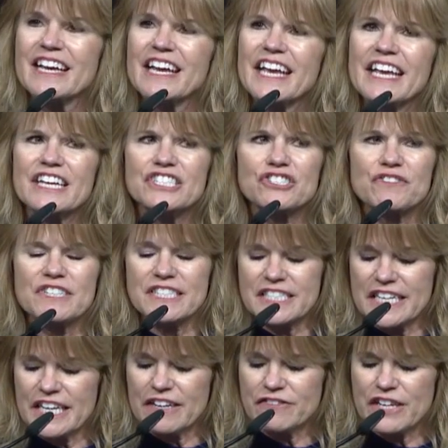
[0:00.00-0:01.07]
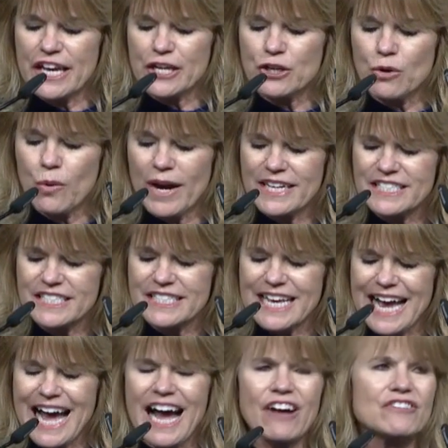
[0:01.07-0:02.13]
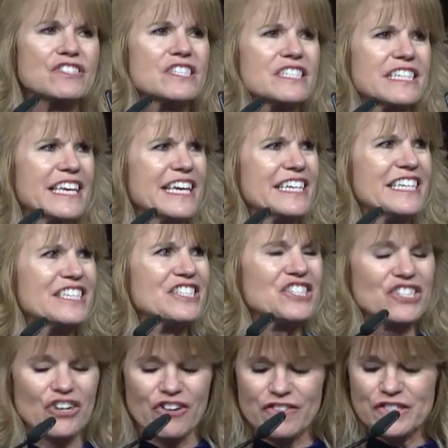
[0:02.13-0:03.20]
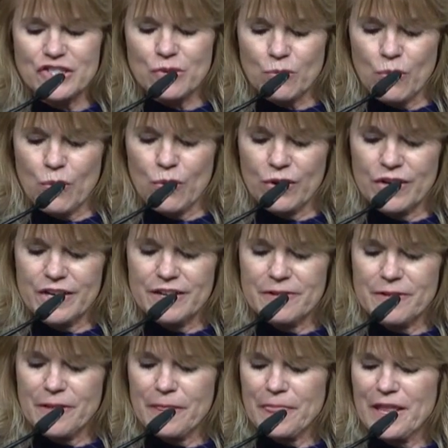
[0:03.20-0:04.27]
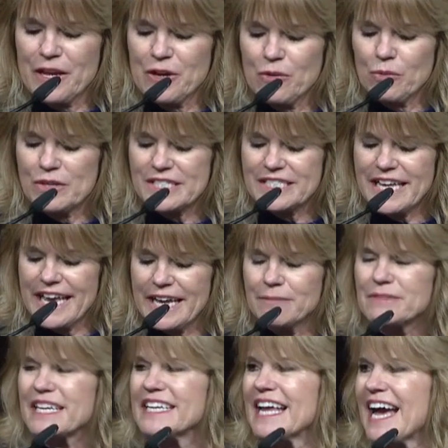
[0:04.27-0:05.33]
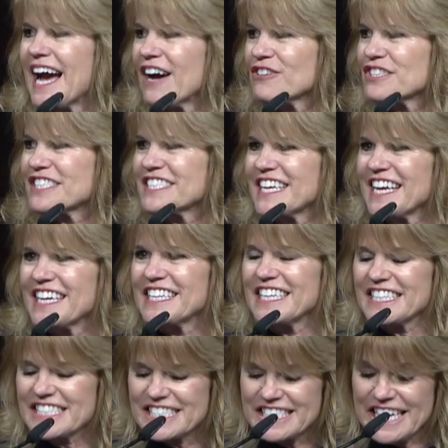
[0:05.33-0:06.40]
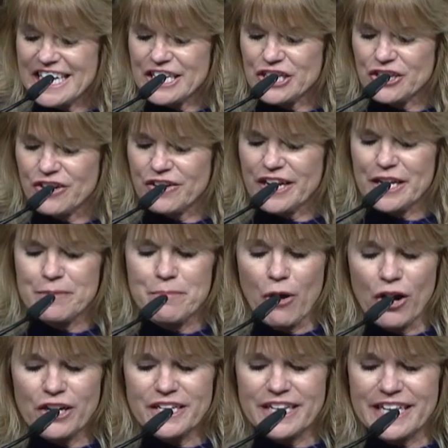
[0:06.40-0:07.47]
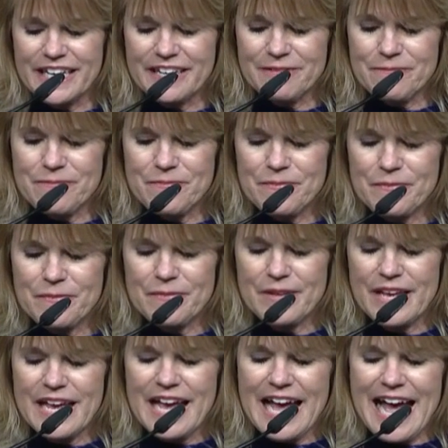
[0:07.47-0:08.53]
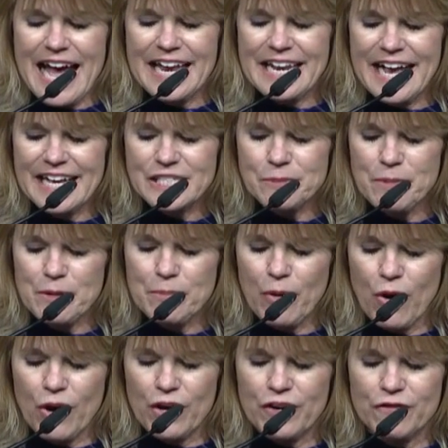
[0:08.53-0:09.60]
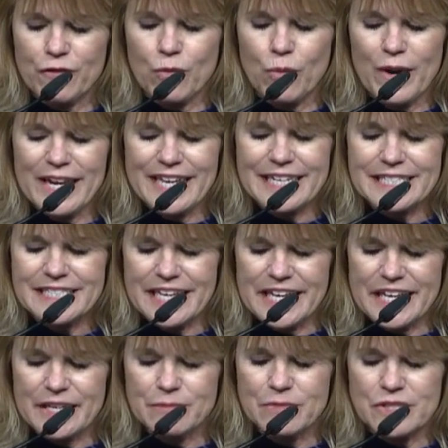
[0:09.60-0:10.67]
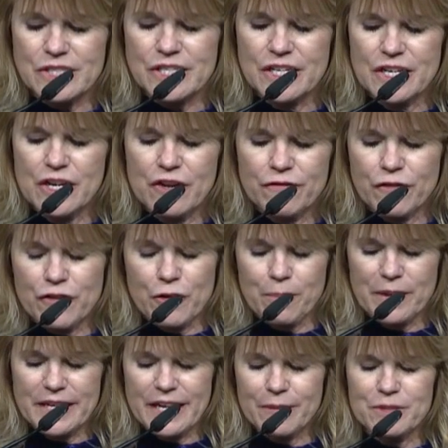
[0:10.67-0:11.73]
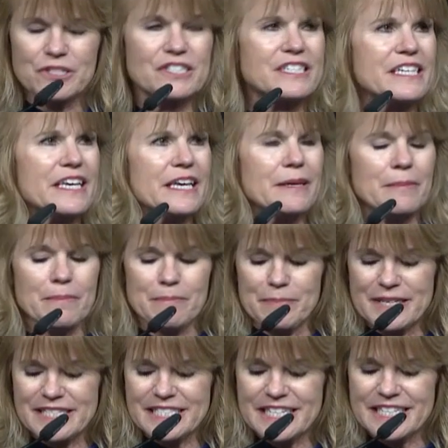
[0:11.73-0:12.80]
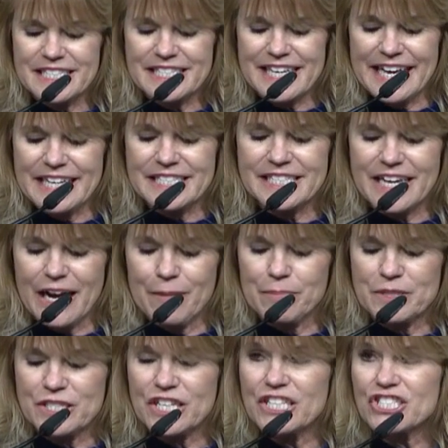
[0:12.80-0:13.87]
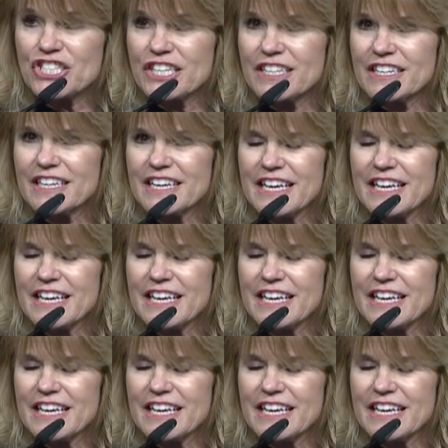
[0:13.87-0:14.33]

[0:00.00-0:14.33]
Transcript: He has received a Quest Outstanding Service Award, was named an Outstanding Senior in Marketing, and has been part of winning teams for the PwC Business Case Competition